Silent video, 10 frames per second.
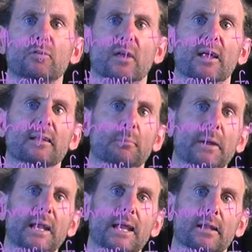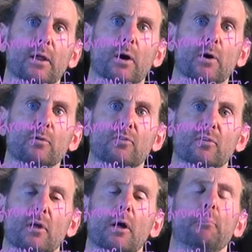intermediate nodes
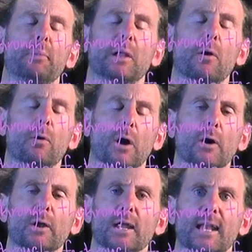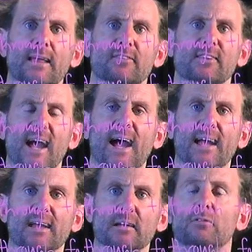belong only in SK.
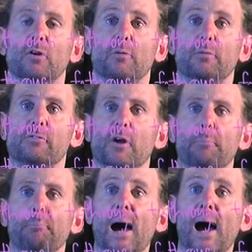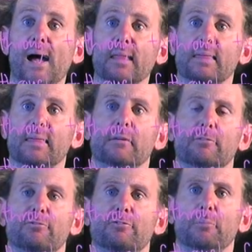So if we've got a path
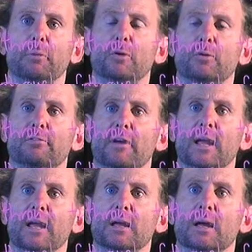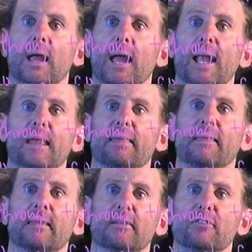from U to V, anything
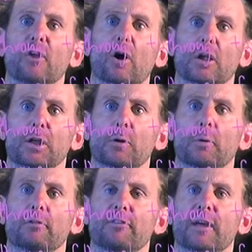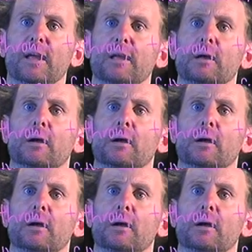that is not U and V